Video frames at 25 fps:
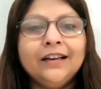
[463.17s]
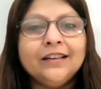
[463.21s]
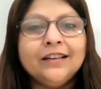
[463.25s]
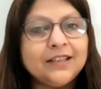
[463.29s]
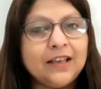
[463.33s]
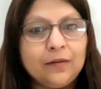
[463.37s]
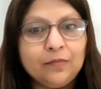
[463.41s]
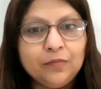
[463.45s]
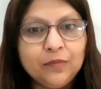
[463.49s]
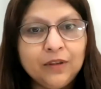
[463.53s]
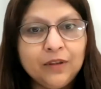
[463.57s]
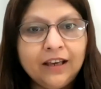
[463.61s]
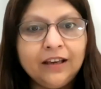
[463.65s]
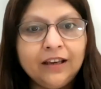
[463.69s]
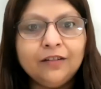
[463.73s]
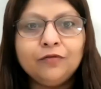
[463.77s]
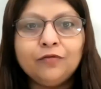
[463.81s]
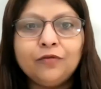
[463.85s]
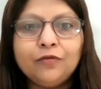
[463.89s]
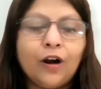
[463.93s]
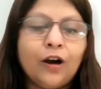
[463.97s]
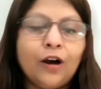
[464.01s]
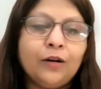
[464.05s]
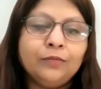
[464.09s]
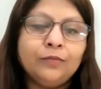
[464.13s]

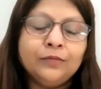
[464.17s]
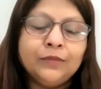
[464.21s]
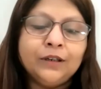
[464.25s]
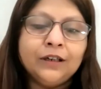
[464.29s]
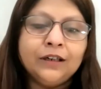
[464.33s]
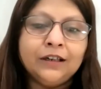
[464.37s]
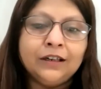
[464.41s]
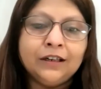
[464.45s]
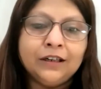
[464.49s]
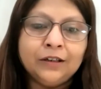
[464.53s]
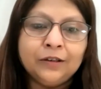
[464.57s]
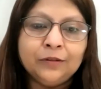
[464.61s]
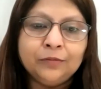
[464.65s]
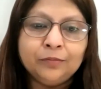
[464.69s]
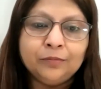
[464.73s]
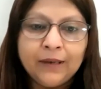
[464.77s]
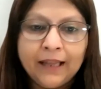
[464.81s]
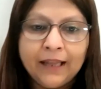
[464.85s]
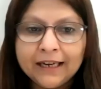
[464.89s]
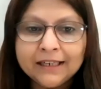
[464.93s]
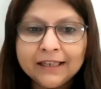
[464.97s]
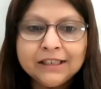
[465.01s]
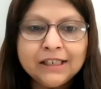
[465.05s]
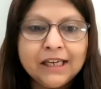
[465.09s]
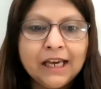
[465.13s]
something from uh,
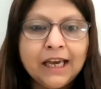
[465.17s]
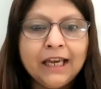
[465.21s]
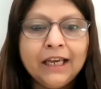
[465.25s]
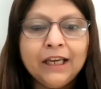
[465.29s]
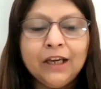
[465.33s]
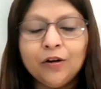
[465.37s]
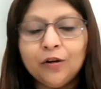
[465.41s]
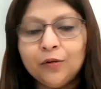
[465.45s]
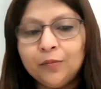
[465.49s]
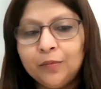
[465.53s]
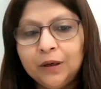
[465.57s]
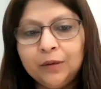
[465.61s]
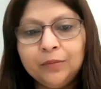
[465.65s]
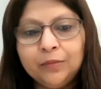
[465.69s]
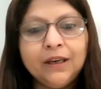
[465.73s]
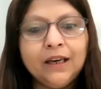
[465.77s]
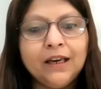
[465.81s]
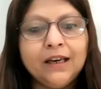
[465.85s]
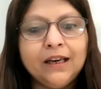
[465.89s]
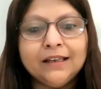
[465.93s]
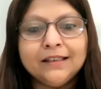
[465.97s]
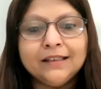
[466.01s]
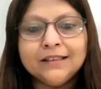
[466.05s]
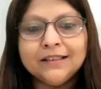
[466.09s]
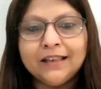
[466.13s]
black tie or
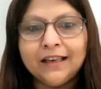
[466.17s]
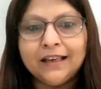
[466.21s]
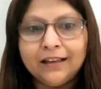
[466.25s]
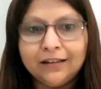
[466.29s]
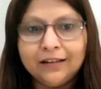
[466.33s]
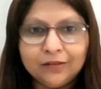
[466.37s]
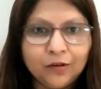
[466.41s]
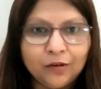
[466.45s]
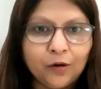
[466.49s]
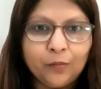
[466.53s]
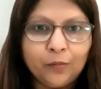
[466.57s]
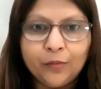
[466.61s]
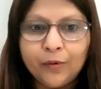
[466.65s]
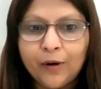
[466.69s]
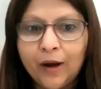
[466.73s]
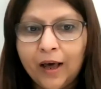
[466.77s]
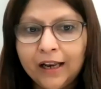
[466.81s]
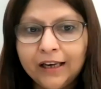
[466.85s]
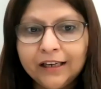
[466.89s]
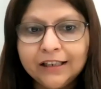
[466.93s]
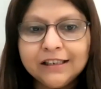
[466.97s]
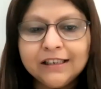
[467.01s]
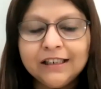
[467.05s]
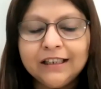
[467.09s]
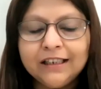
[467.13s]
bbx and
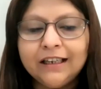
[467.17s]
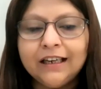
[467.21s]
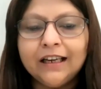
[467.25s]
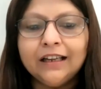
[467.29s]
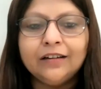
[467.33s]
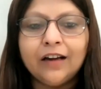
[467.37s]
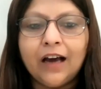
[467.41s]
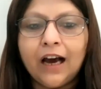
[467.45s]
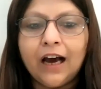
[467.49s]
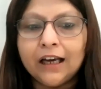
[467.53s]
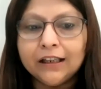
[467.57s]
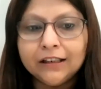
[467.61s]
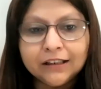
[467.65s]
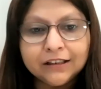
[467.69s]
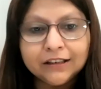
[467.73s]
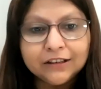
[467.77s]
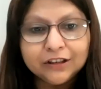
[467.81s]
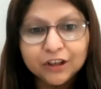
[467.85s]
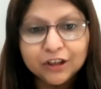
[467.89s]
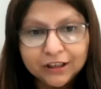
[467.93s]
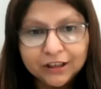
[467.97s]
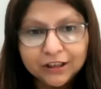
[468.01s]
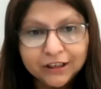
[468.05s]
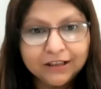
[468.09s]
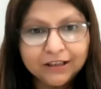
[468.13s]
corporality and other
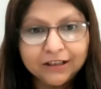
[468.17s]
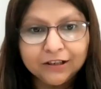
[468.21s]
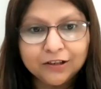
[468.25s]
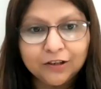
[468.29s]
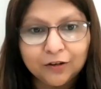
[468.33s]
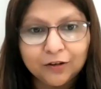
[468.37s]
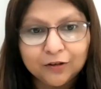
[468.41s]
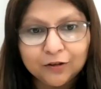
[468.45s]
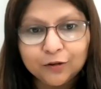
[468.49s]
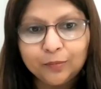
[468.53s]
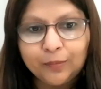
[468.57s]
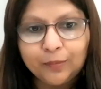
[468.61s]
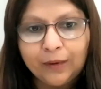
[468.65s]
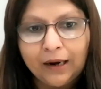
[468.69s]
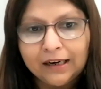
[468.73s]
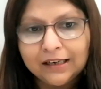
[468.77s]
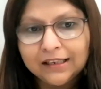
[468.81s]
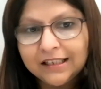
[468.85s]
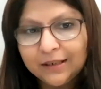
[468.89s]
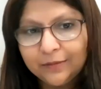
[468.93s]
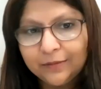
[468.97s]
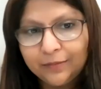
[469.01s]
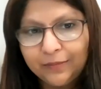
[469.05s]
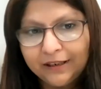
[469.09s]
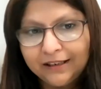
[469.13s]
judges is also
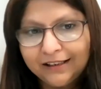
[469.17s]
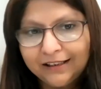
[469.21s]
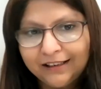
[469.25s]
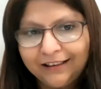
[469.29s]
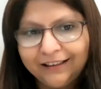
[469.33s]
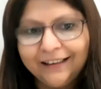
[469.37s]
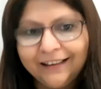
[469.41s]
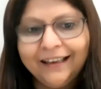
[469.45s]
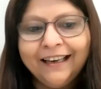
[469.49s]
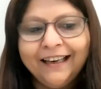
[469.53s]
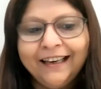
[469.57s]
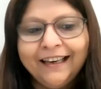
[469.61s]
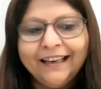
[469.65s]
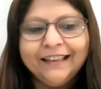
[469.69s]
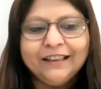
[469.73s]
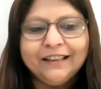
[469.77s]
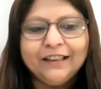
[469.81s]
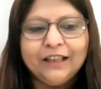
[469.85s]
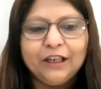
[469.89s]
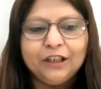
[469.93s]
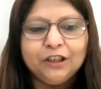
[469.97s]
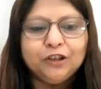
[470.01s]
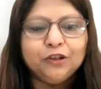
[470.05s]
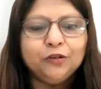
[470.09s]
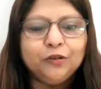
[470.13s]
participating
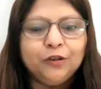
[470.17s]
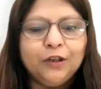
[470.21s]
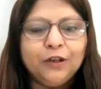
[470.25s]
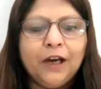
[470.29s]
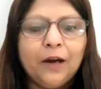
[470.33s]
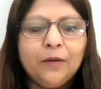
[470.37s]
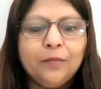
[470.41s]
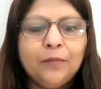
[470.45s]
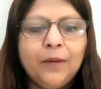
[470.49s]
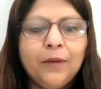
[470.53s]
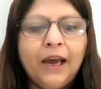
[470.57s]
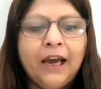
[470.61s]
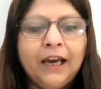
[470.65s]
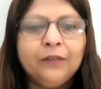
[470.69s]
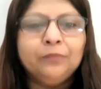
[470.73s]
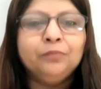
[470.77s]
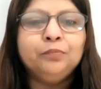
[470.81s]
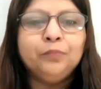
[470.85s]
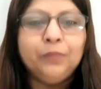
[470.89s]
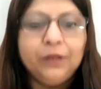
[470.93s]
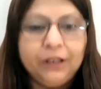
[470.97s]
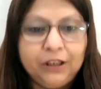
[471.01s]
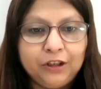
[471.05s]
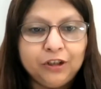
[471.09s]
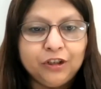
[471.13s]
they should come and
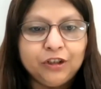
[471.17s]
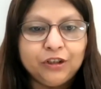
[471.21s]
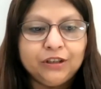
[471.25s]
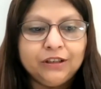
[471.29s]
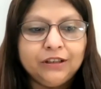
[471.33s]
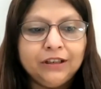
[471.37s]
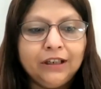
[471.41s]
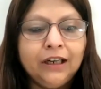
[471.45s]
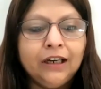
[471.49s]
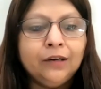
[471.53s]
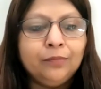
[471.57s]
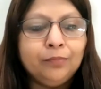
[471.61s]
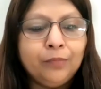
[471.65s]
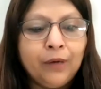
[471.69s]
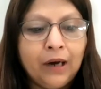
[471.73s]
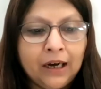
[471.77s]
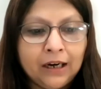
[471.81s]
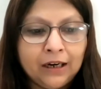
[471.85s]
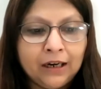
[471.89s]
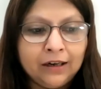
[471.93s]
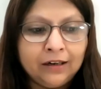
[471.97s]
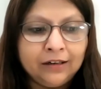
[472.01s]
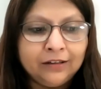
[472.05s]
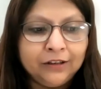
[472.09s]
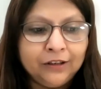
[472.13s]
pitch
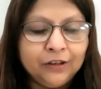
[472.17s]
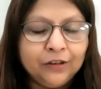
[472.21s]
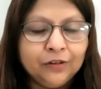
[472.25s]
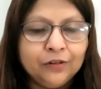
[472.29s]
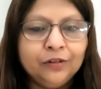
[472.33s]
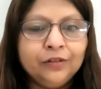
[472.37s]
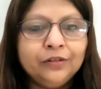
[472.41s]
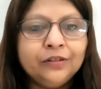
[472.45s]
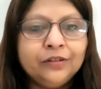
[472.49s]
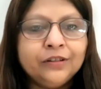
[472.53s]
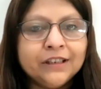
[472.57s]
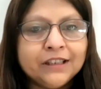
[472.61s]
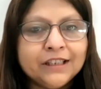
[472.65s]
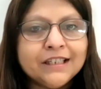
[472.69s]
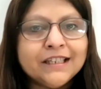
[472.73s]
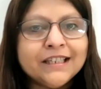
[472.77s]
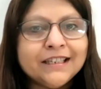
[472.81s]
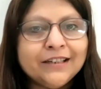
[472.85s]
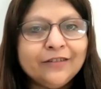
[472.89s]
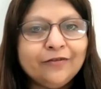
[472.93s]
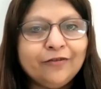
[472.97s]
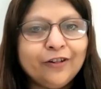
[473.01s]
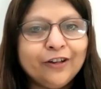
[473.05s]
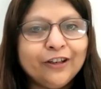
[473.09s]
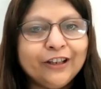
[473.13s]
uh, you know
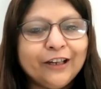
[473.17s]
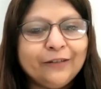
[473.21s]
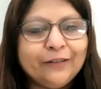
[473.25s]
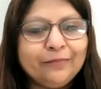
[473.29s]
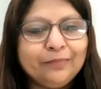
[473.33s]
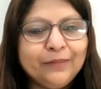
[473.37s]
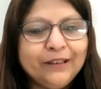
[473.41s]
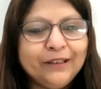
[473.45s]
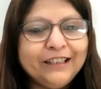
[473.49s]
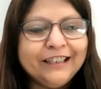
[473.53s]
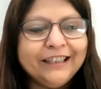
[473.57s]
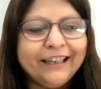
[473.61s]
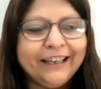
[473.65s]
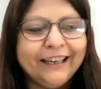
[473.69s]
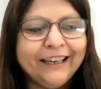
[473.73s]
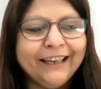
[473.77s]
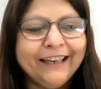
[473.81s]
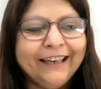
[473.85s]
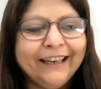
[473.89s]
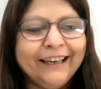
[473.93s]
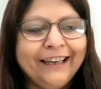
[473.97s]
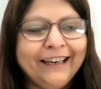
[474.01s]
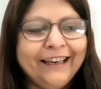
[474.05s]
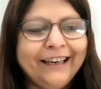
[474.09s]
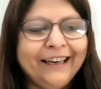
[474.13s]
register for that pitching
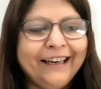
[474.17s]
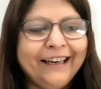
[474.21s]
